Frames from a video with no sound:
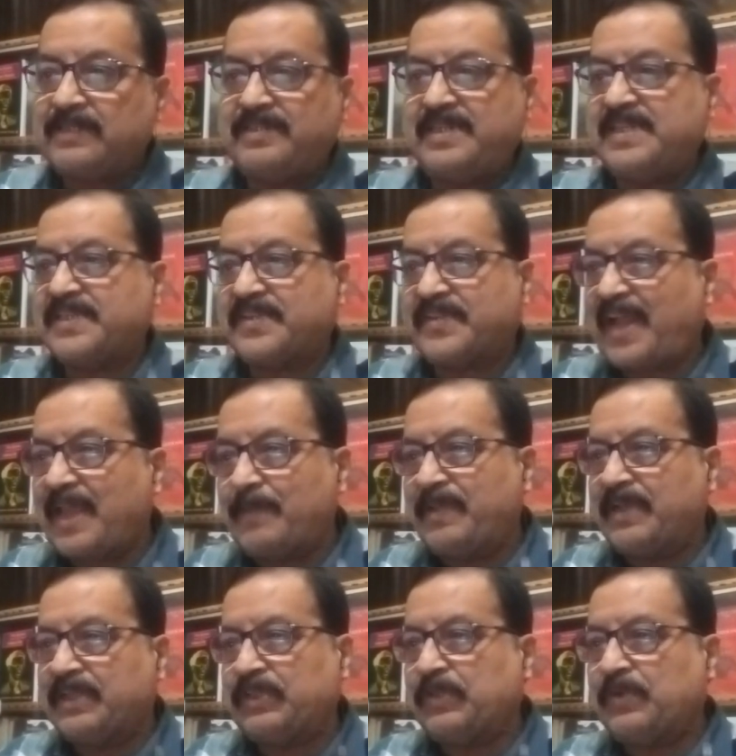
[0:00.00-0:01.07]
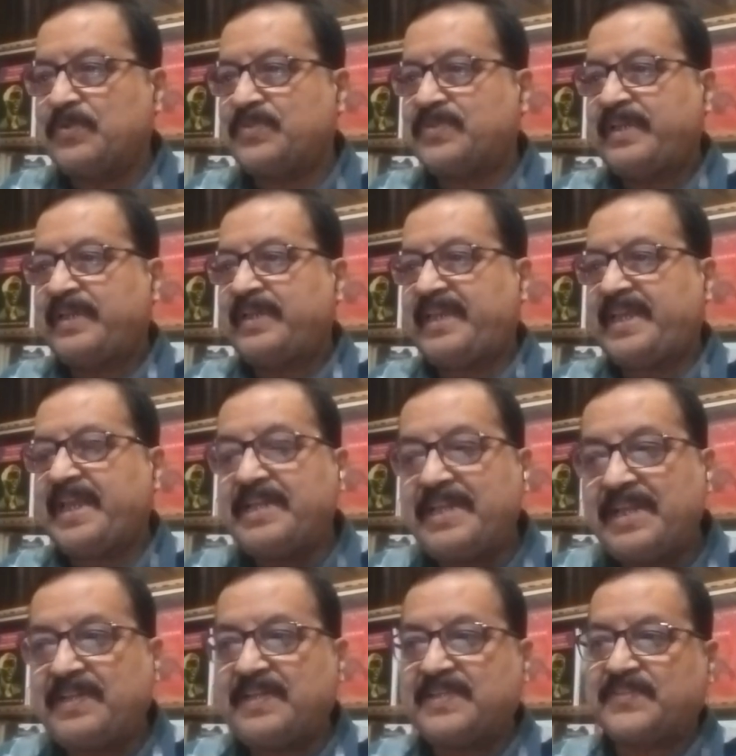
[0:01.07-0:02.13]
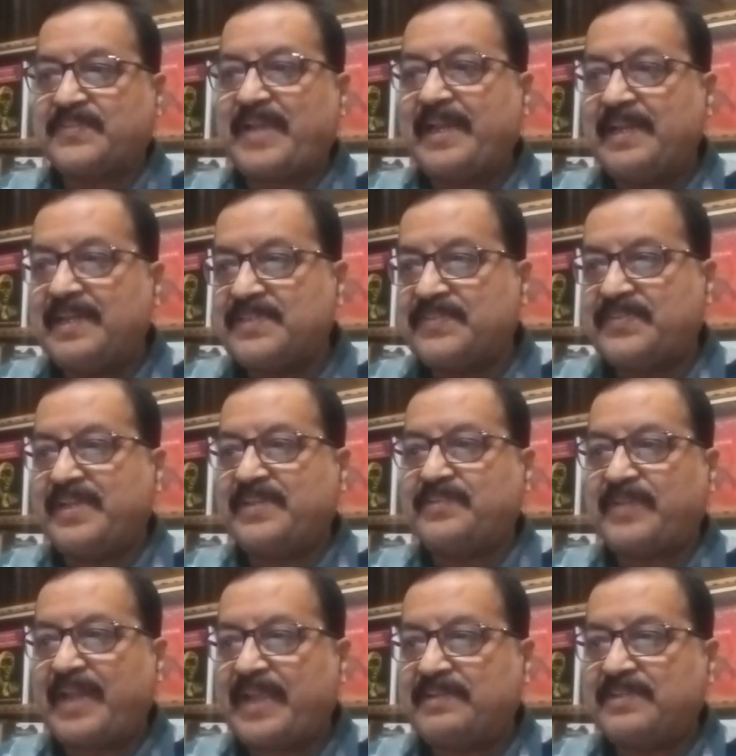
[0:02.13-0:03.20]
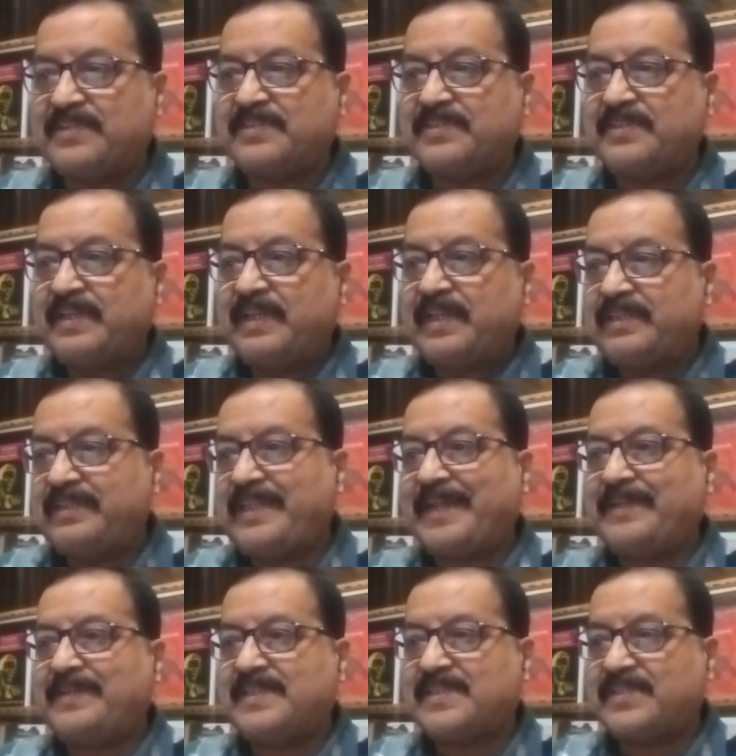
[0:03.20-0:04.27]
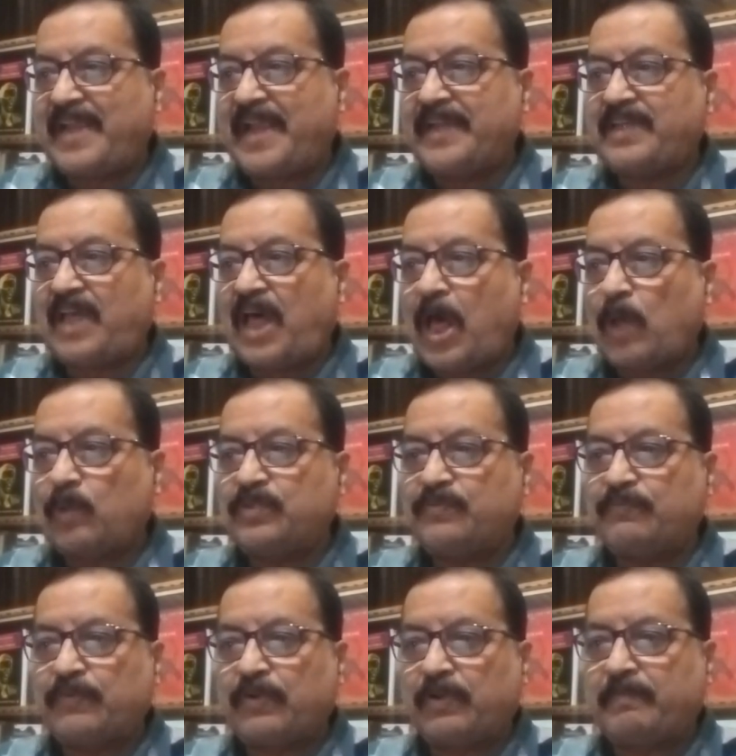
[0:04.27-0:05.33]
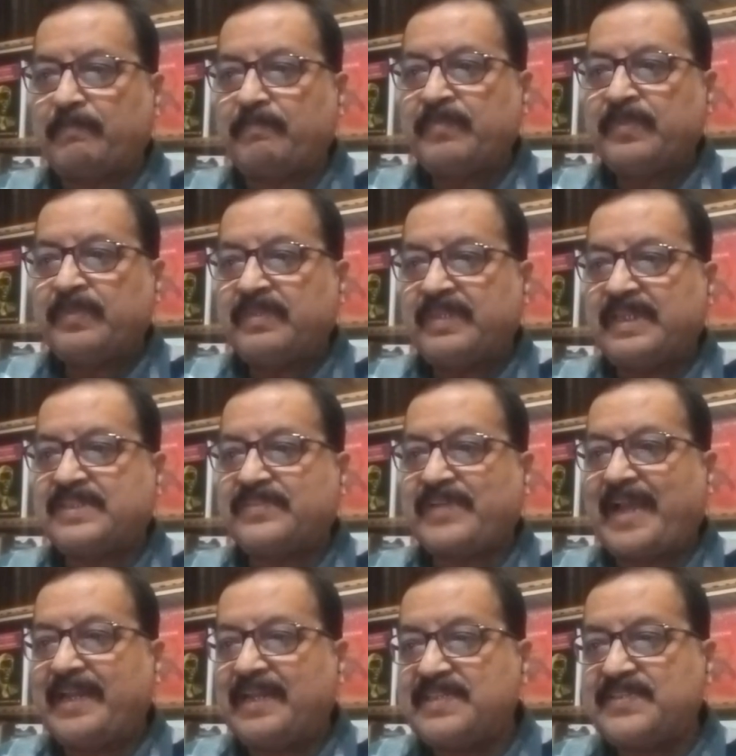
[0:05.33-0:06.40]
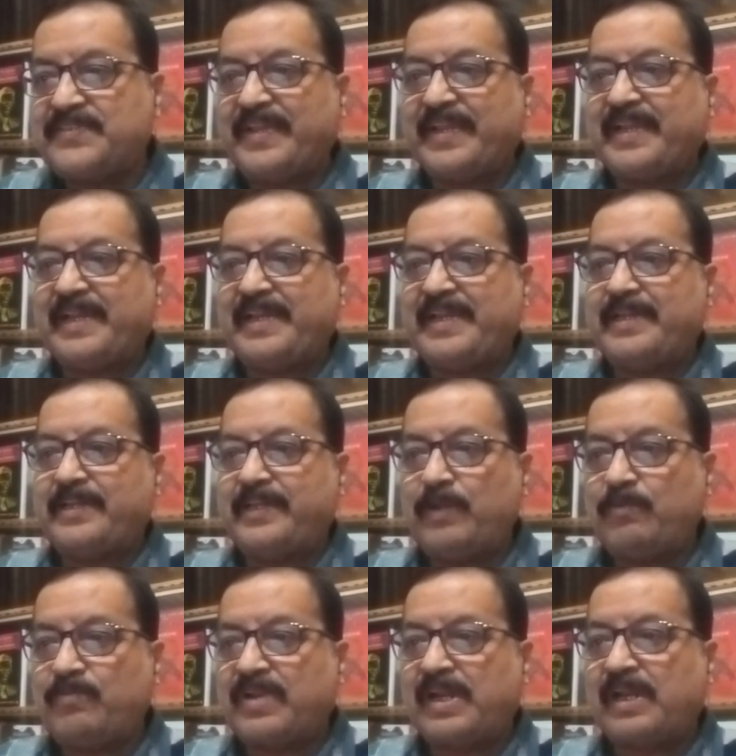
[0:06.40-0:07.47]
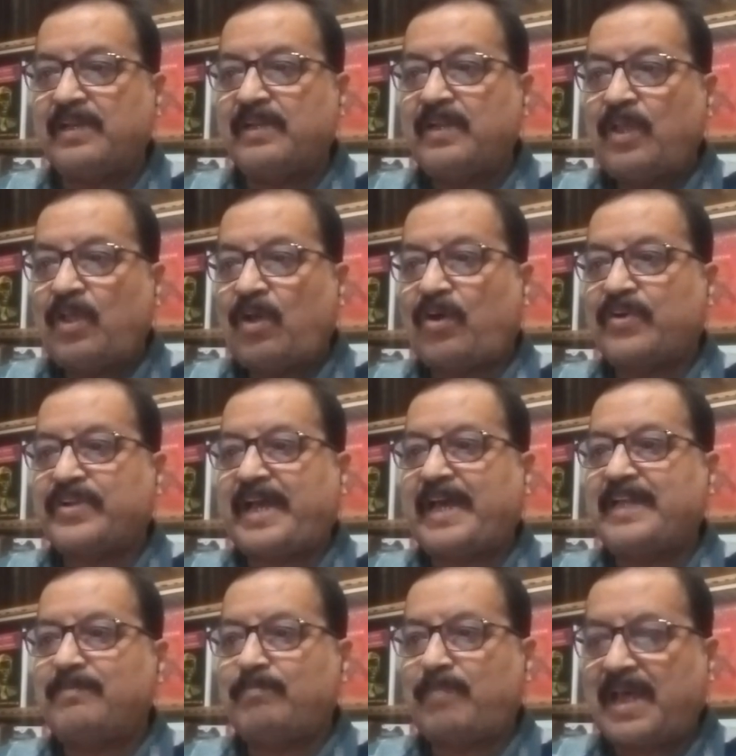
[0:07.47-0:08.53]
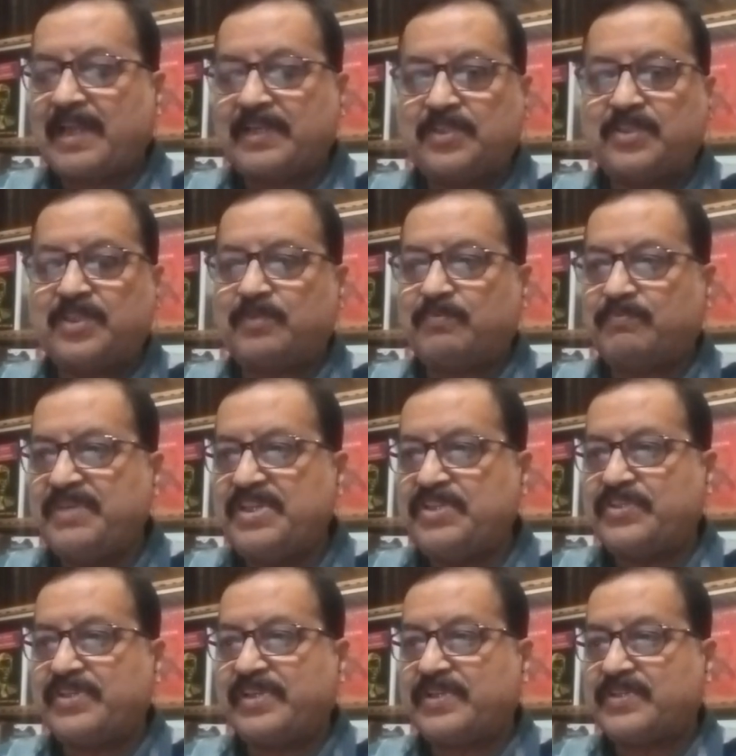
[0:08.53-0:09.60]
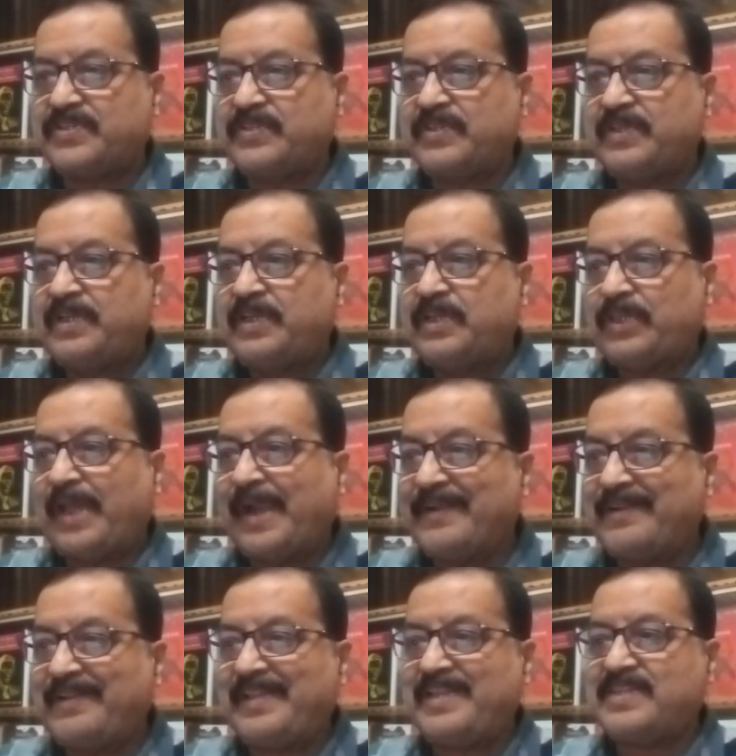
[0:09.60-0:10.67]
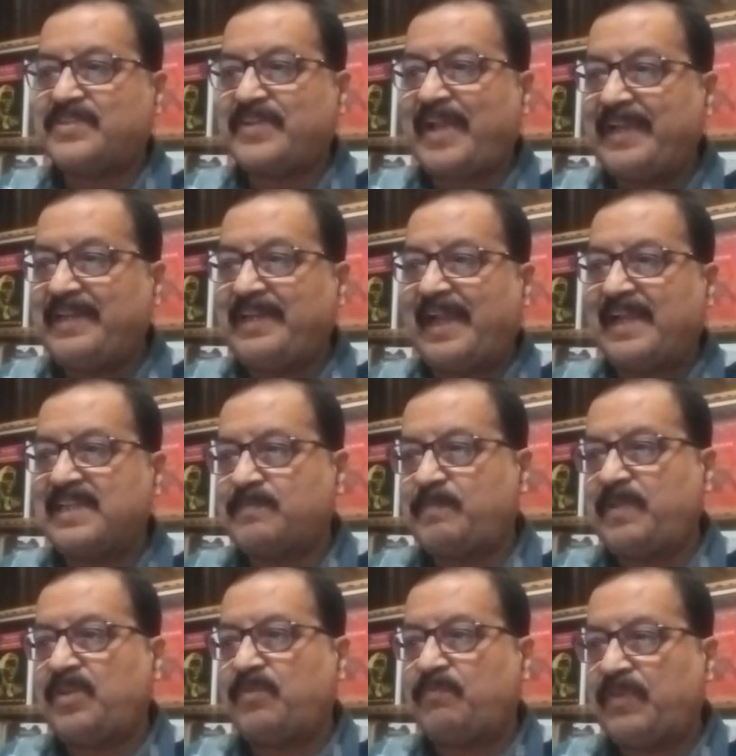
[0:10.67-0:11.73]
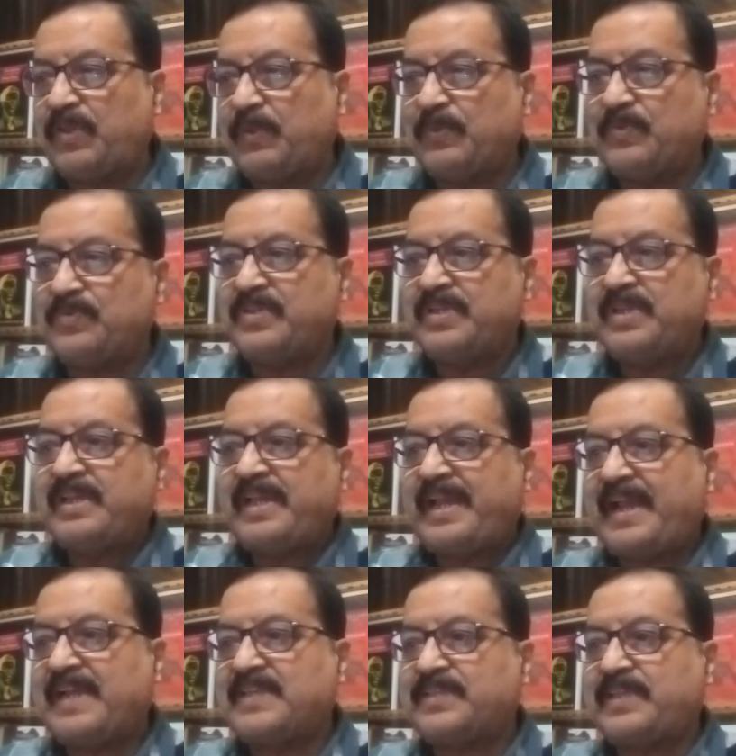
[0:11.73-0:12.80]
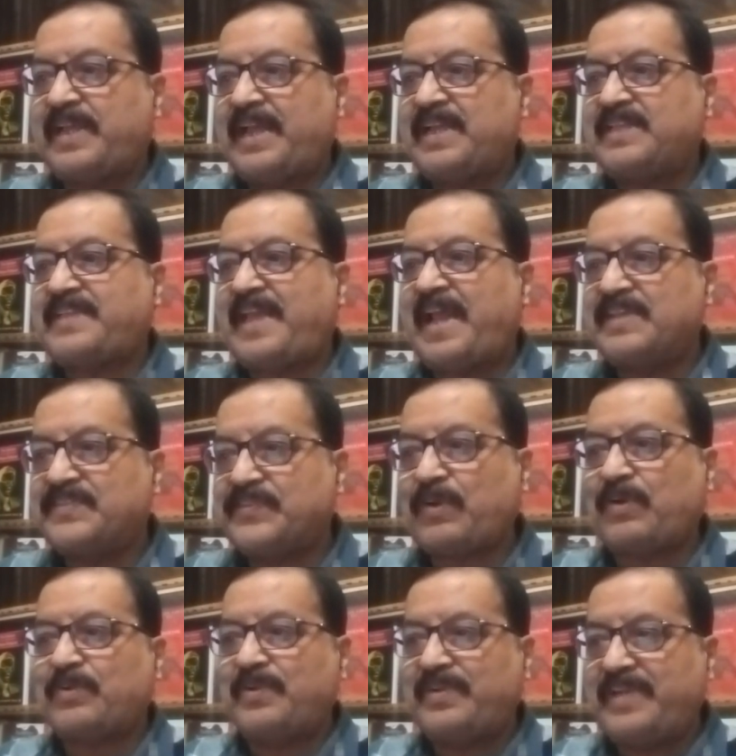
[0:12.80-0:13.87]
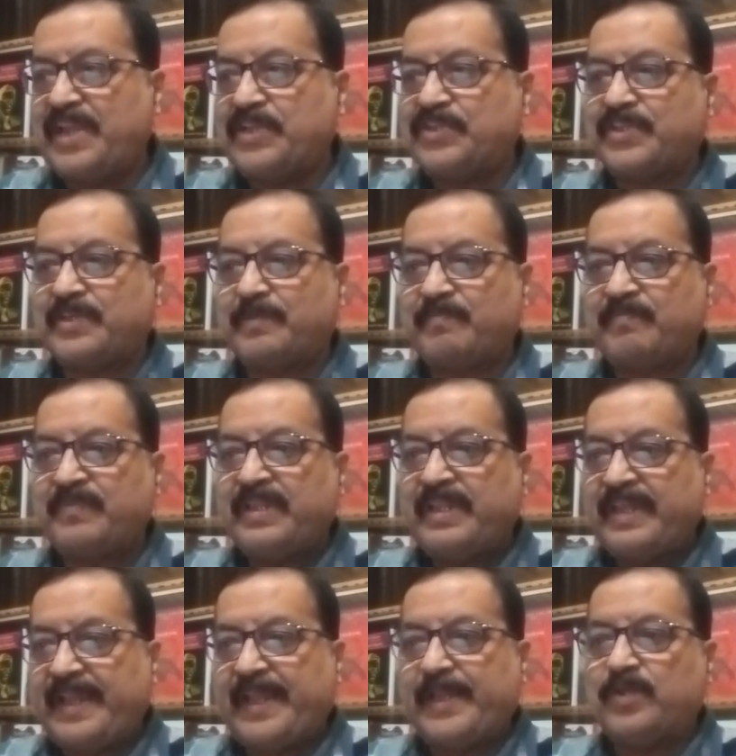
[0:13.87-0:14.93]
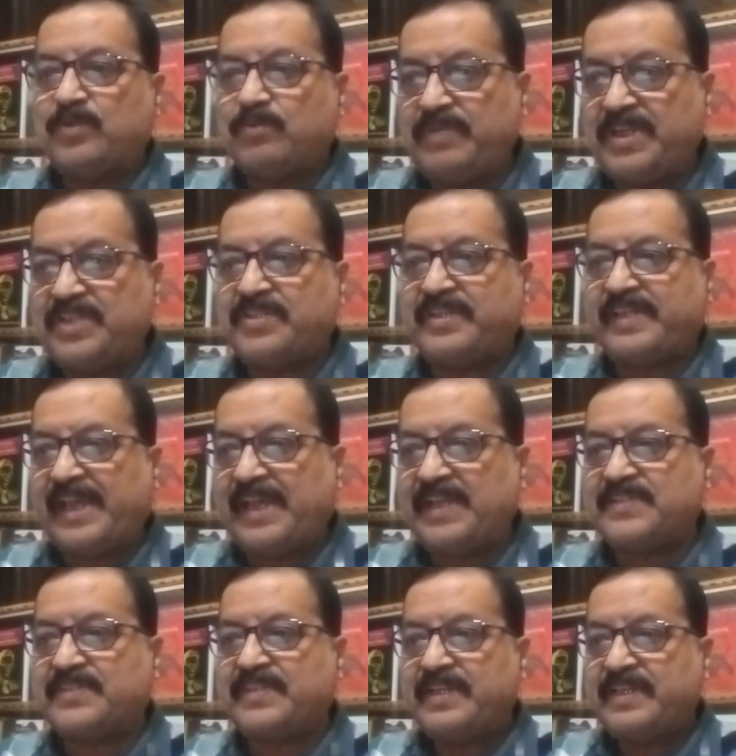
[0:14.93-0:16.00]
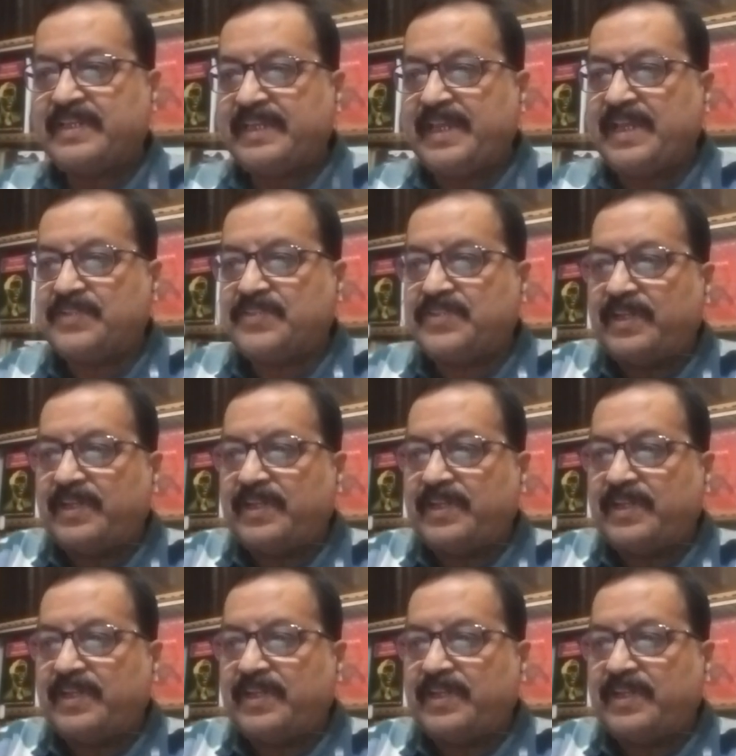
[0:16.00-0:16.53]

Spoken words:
describing those added stylistic traits that stand out from the stylistically neutral or unmarked features. Thirdly, style has been viewed as connotation, in which case each